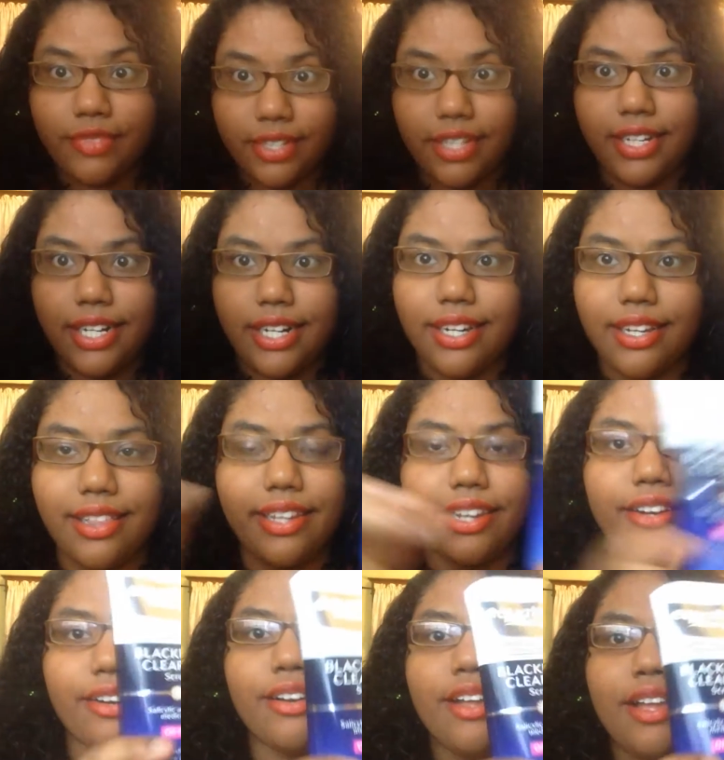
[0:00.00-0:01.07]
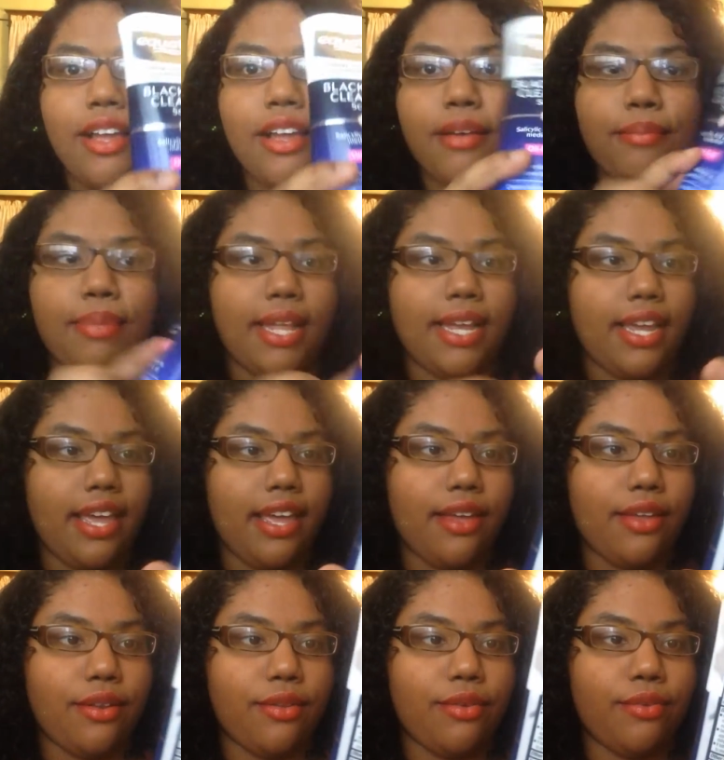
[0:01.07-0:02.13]
Clean & Clear
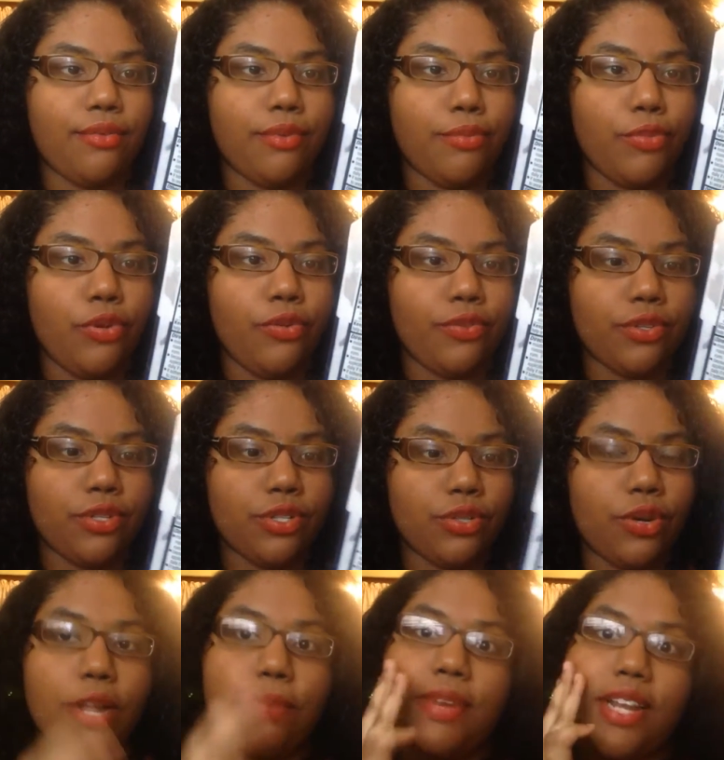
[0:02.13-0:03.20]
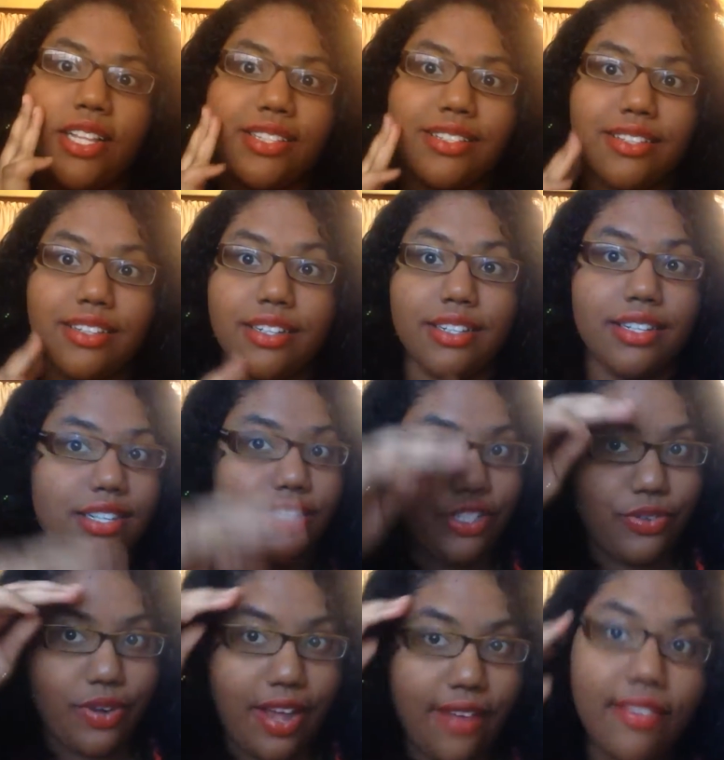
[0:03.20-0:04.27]
blackhead removal scrub and that's good
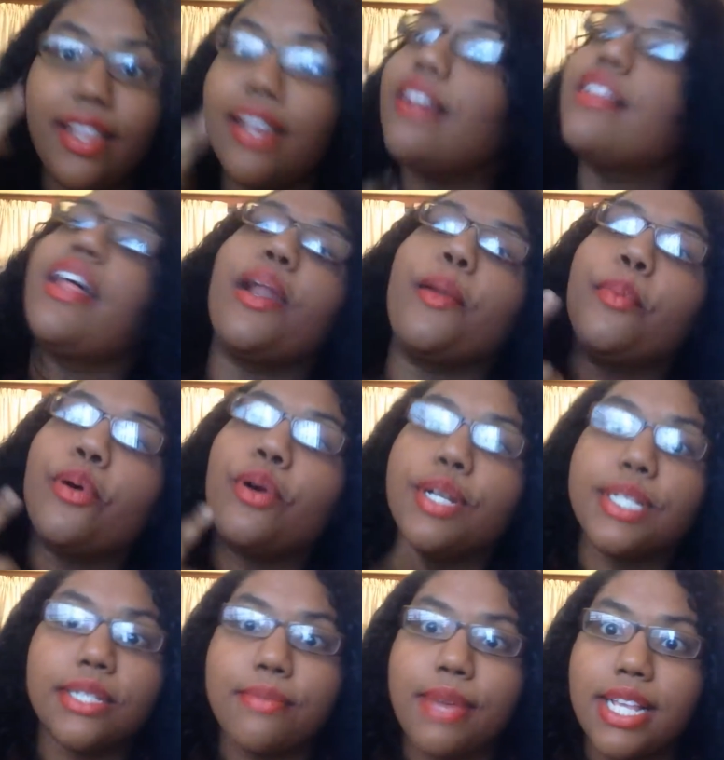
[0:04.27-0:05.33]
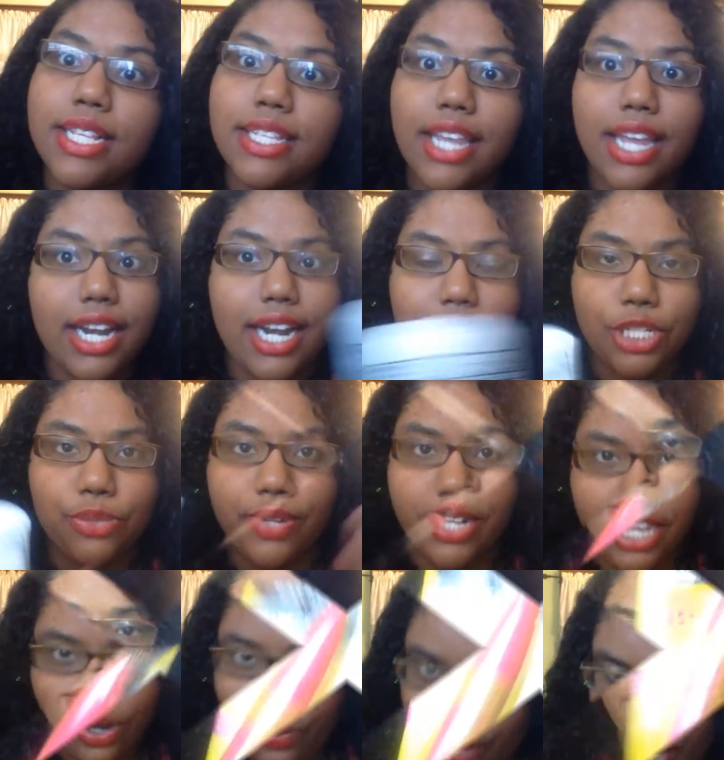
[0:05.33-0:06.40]
because you know I have like a lot of pores in my skin and I just
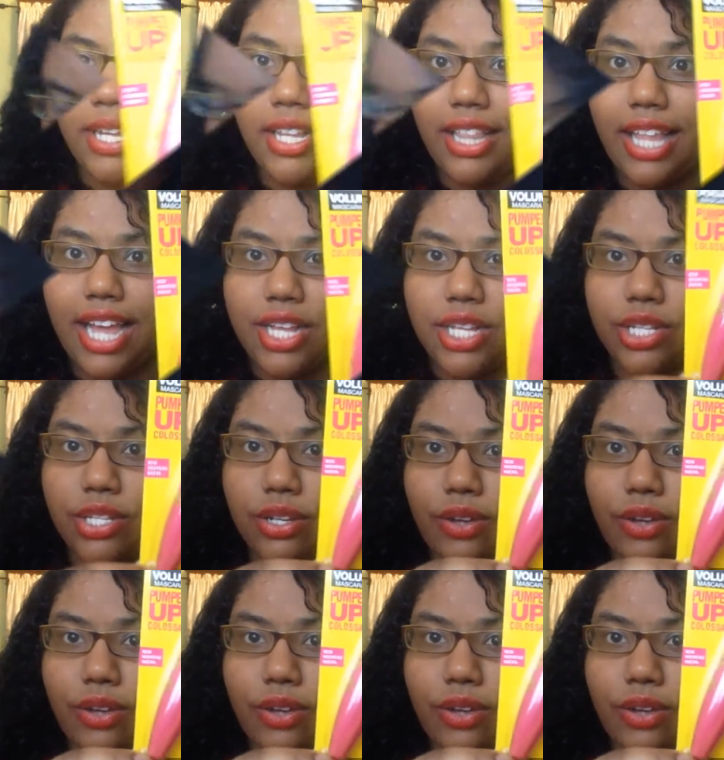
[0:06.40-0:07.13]
want to get rid of them. it.